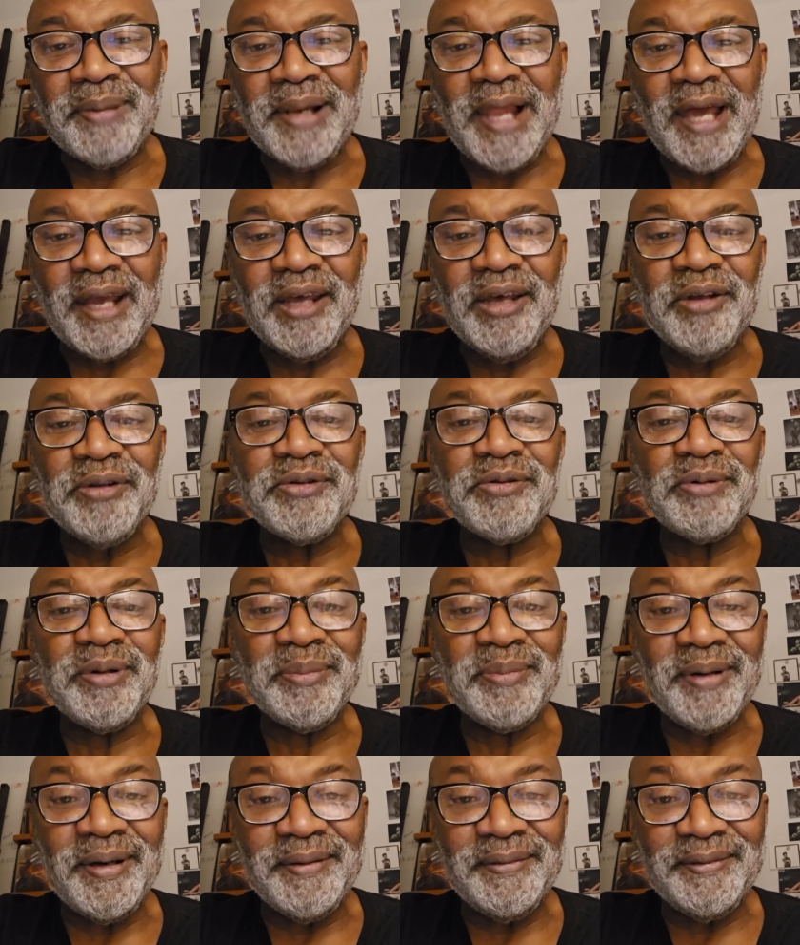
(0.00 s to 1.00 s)
of Black
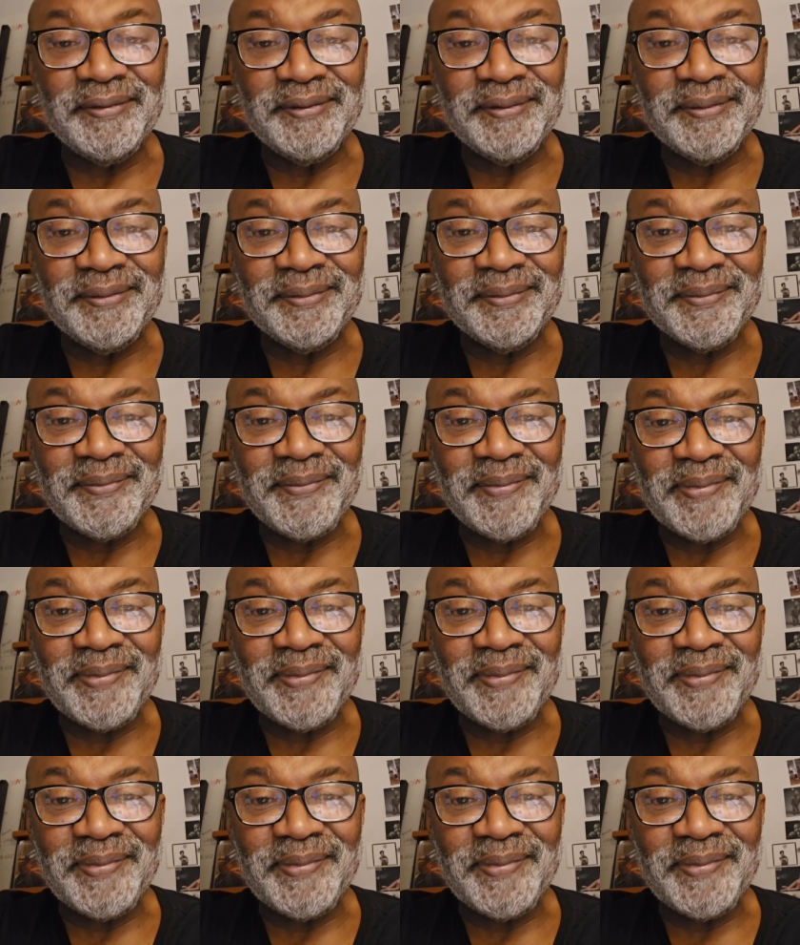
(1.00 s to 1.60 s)
History Month